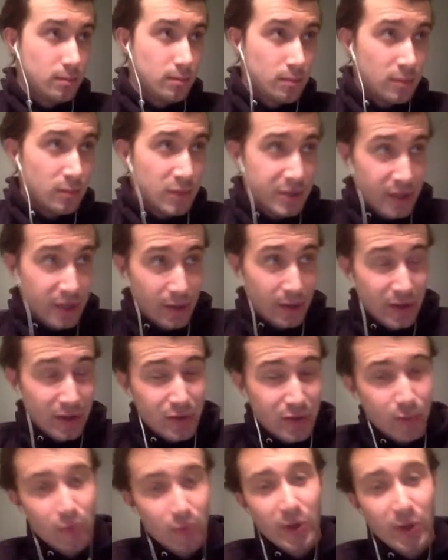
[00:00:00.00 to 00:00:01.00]
So
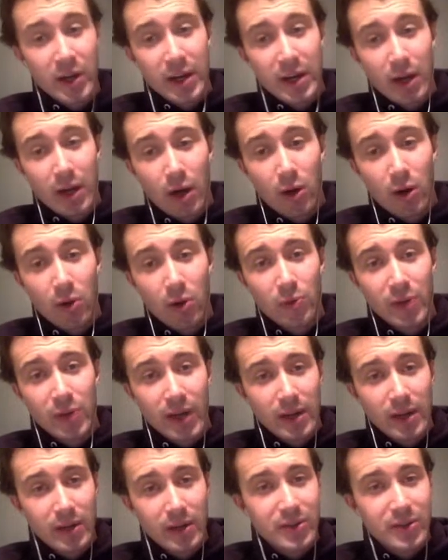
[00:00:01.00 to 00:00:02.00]
it's really old
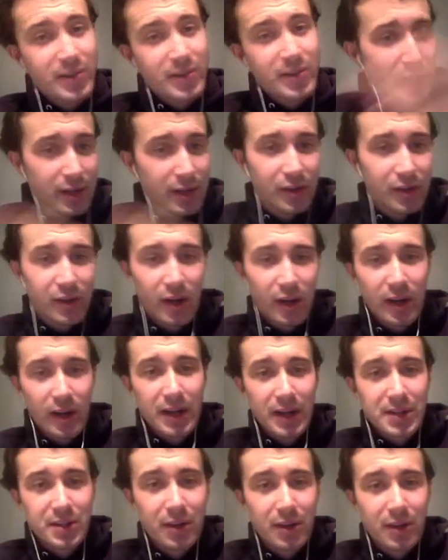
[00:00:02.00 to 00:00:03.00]
and it's starting to die,
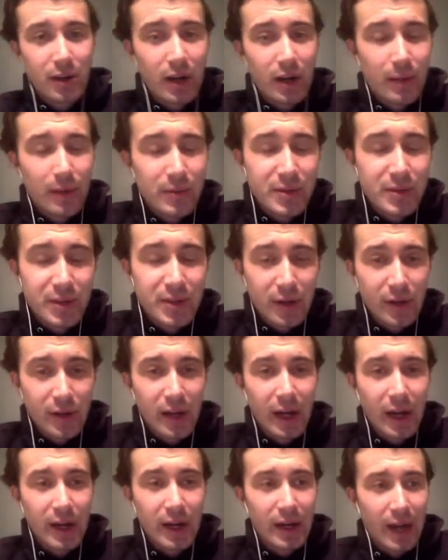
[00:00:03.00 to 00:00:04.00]
so I'm so
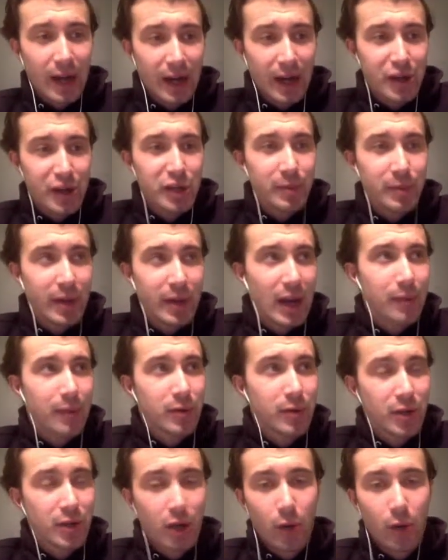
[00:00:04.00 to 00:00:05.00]
keen to actually be able
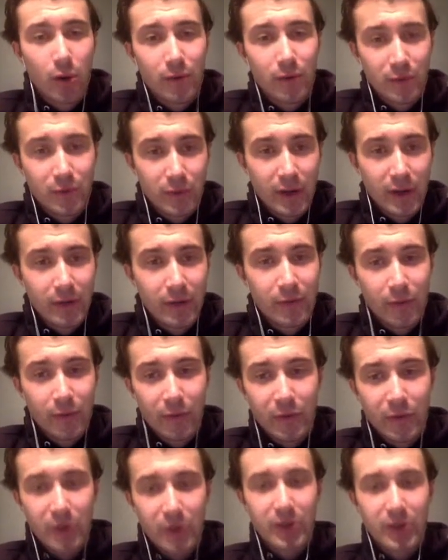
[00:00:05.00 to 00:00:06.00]
to go off grid for a
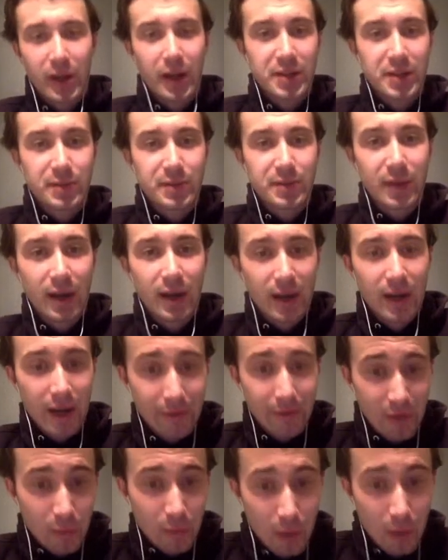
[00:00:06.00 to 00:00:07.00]
few days without
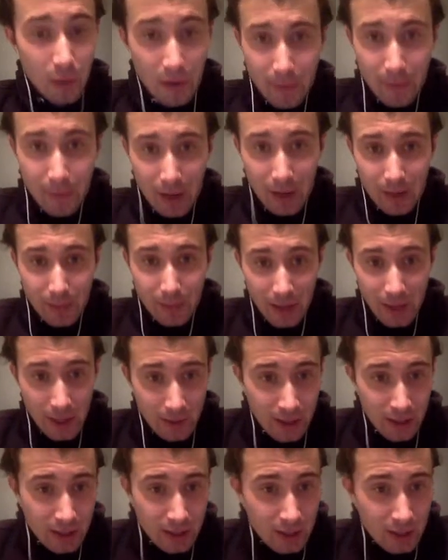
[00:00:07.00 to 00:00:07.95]
having to worry about power.